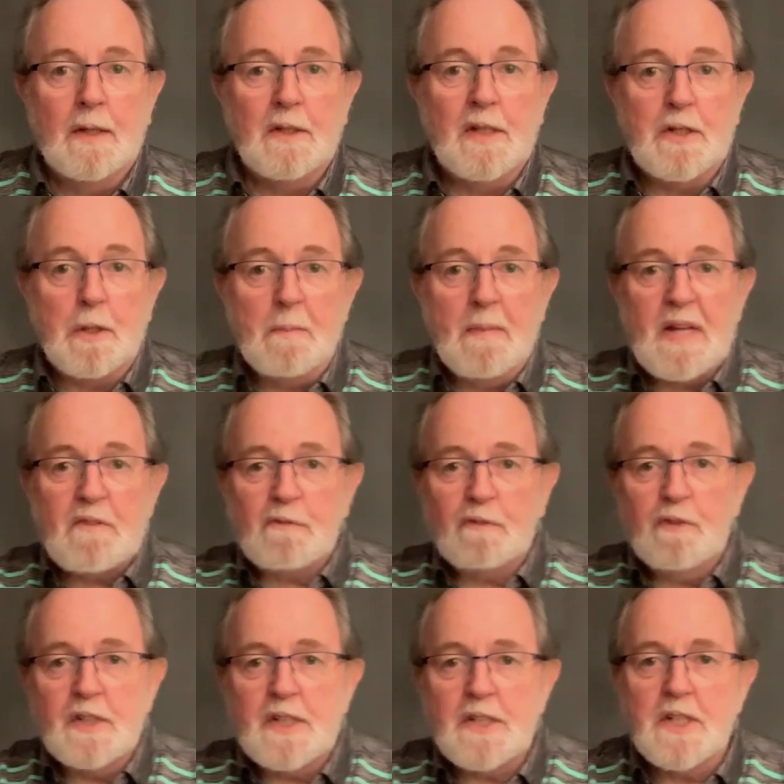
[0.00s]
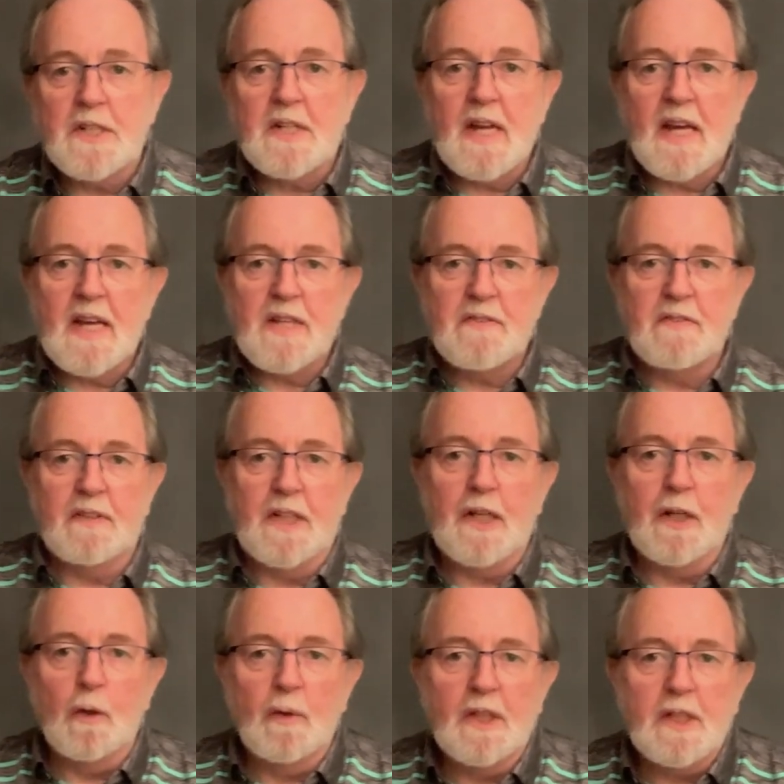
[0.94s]
Now you may find today's
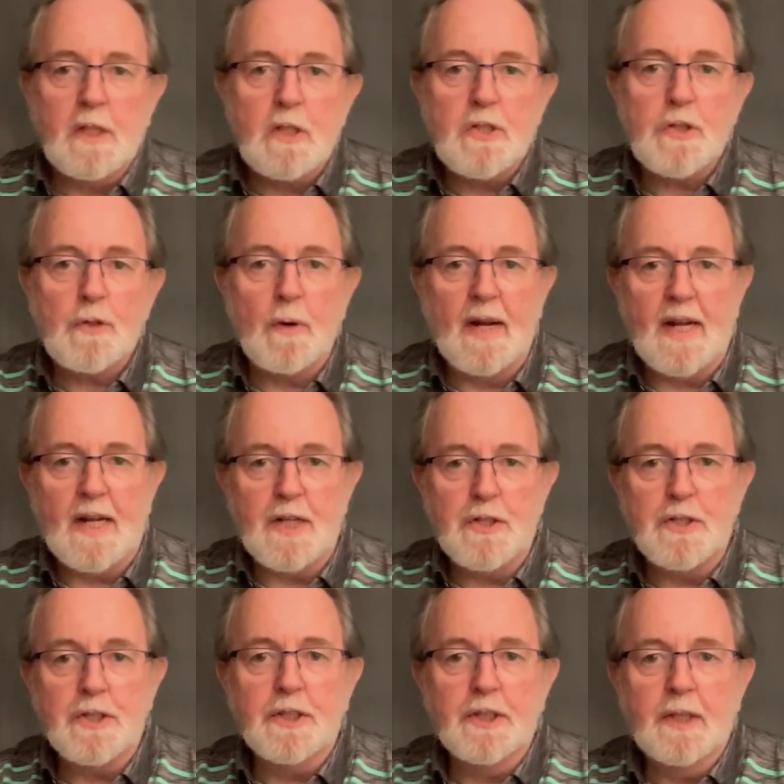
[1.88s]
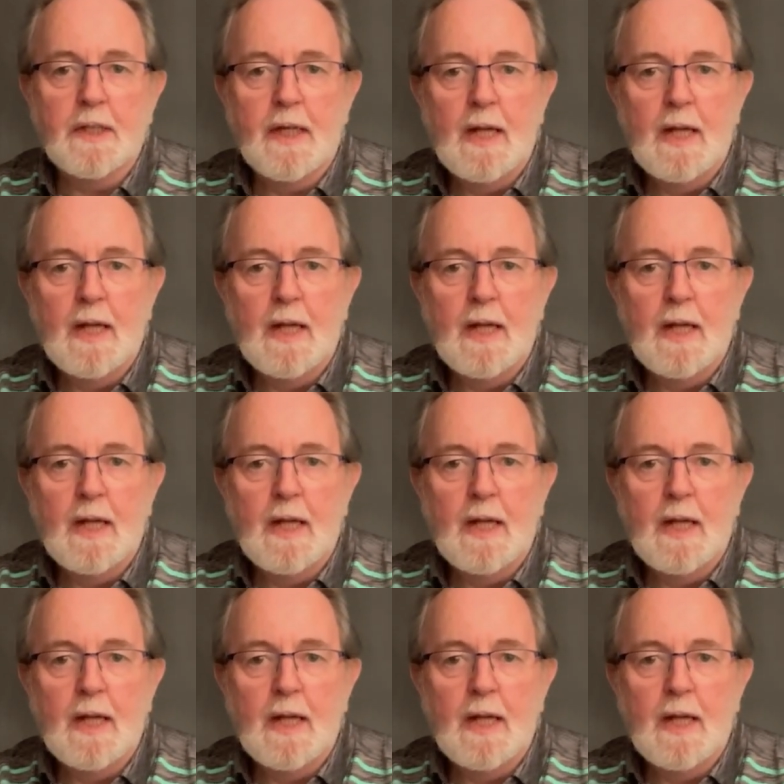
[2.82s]
video a little strange,